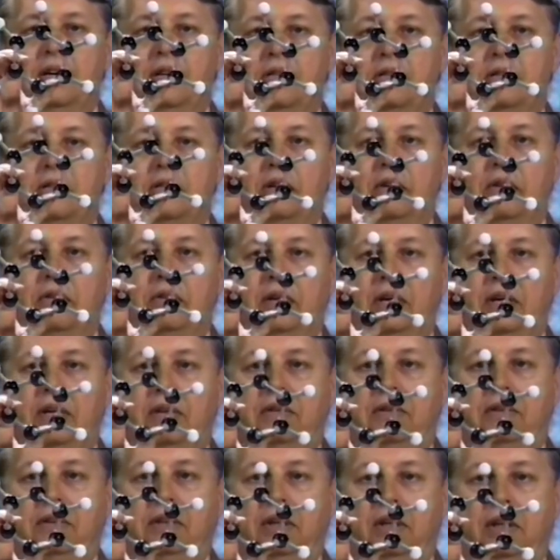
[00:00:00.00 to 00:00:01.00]
so
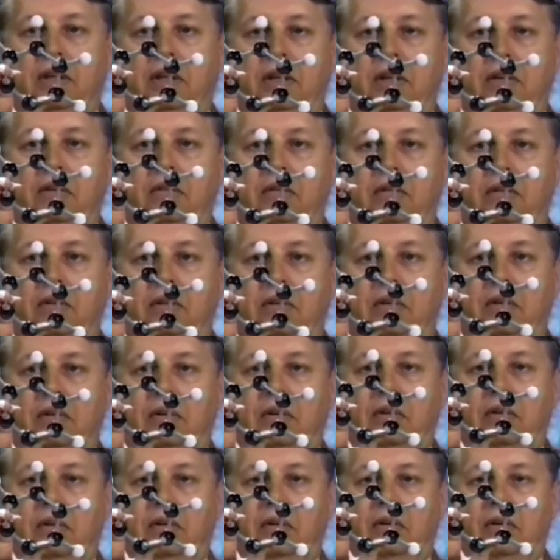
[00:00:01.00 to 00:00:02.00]
that the
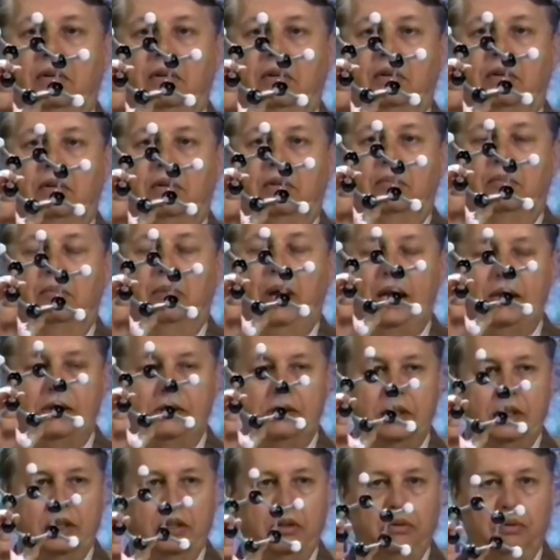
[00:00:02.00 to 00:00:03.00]

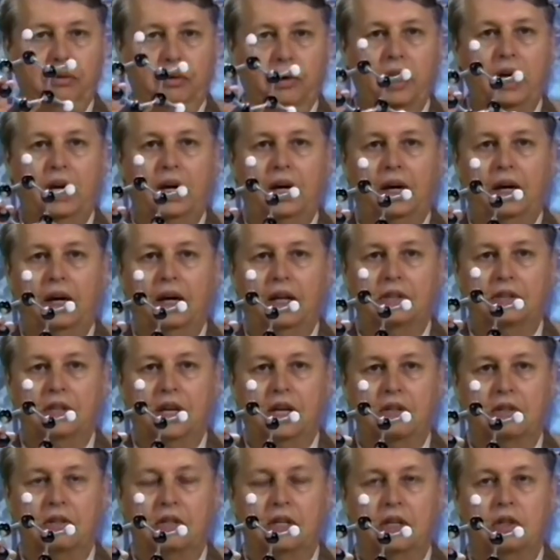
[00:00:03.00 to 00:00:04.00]
benzene ring is
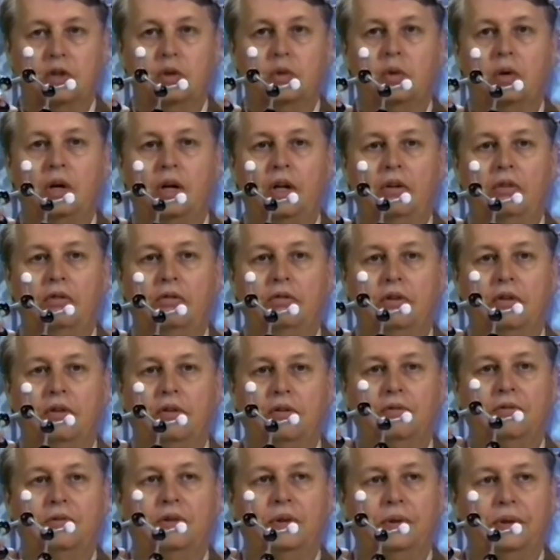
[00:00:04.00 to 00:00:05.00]
actually a
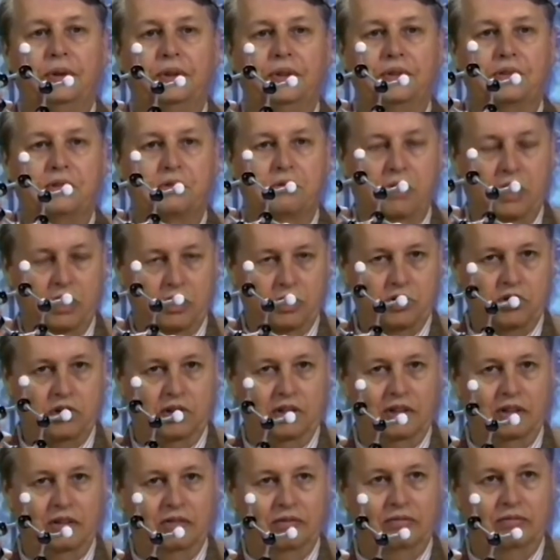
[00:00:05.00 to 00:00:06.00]
twelve-fold
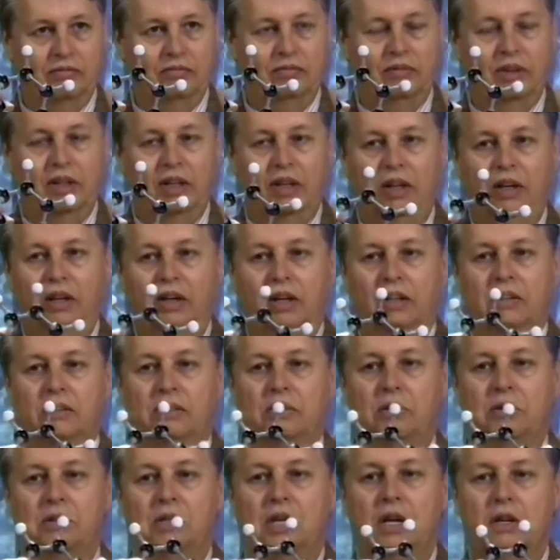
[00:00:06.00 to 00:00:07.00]
structure.
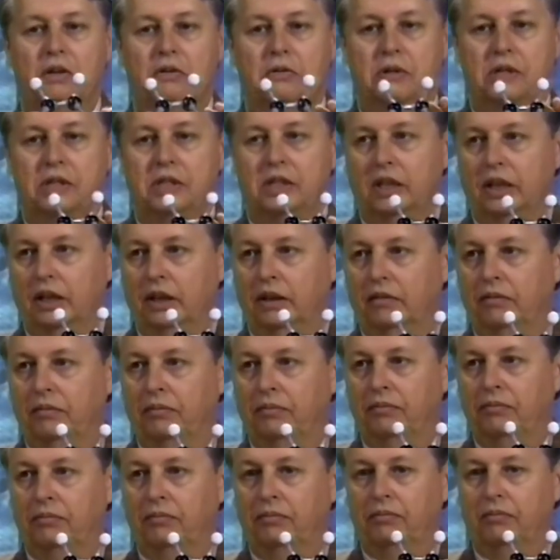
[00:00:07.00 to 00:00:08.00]
So it's interesting.
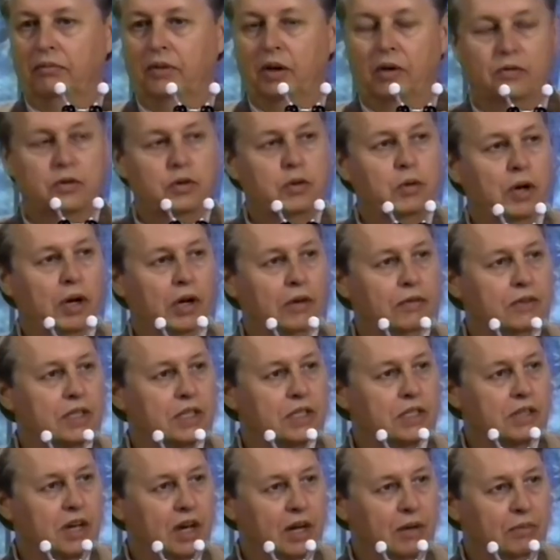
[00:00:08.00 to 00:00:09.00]
You have twelve
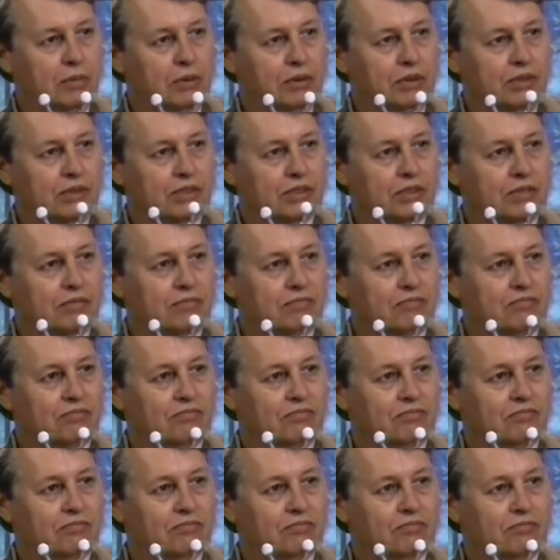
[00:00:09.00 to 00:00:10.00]
disciples,
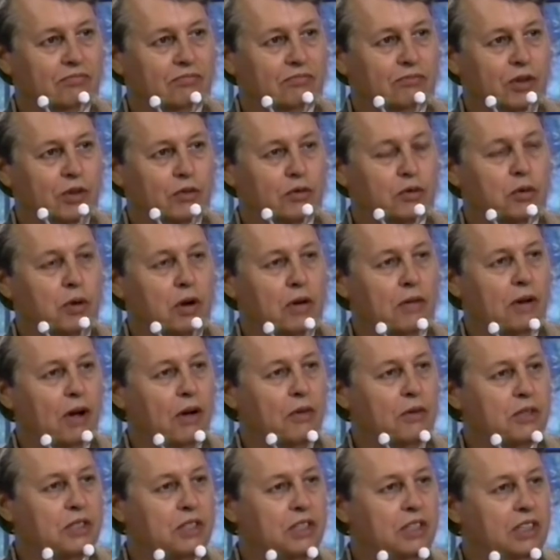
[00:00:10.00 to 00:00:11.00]
you have twelve
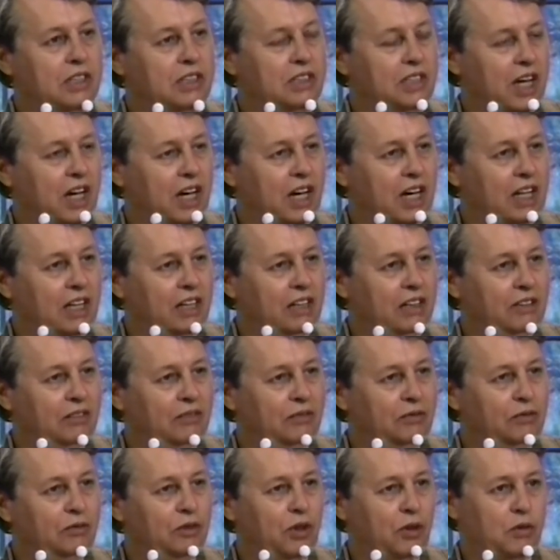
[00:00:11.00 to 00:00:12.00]
hours of the day,
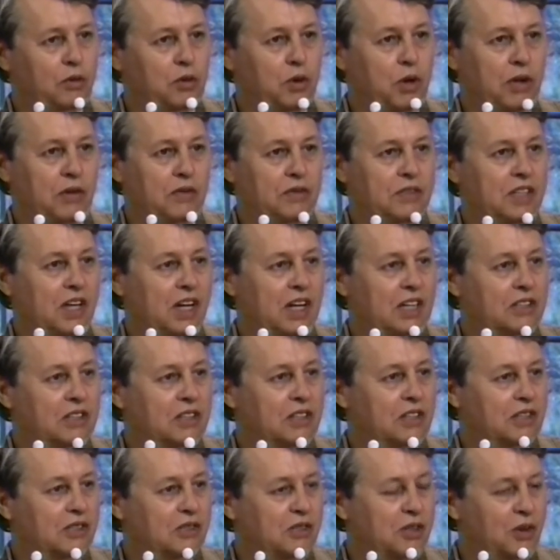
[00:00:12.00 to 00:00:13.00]
you have twelve signs
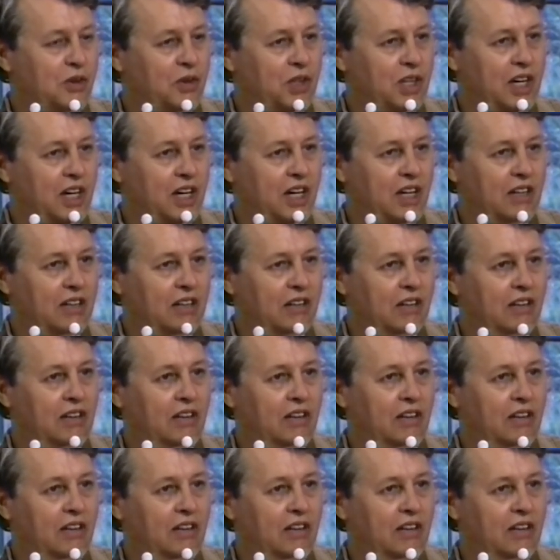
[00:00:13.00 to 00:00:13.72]
of the zodiac.